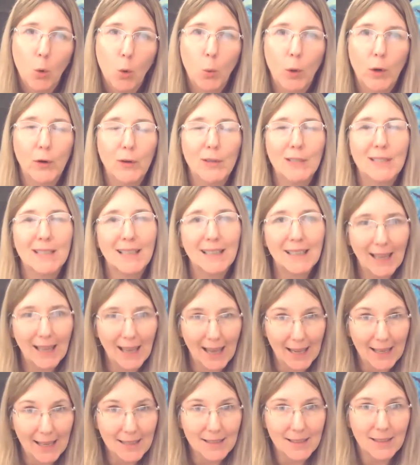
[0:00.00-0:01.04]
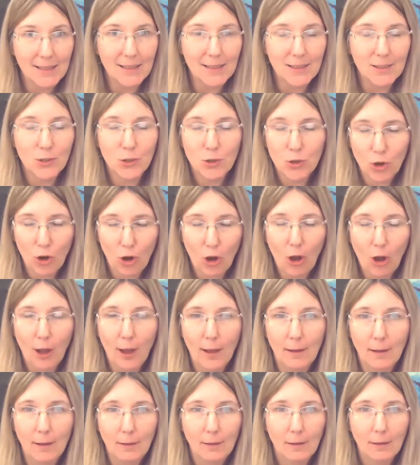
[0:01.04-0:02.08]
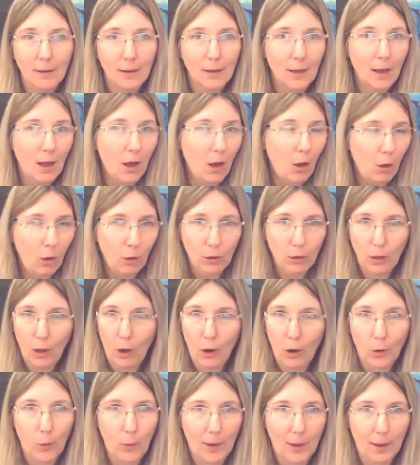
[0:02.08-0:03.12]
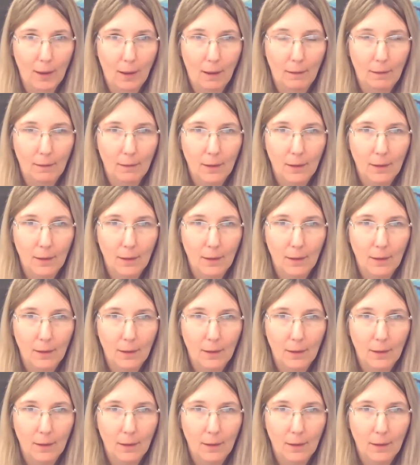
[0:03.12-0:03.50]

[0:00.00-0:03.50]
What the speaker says: whereas glazes dry a whole lot quicker.